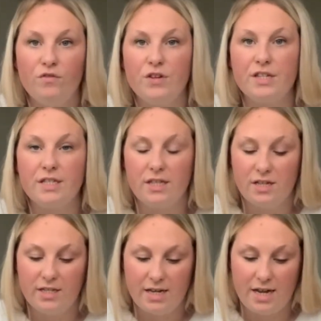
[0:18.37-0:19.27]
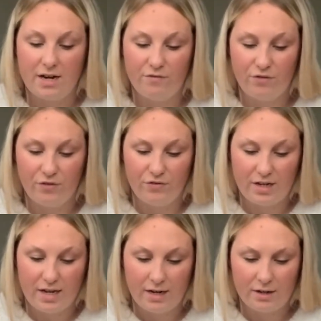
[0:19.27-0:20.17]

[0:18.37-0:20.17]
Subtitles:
verse 13 and 15.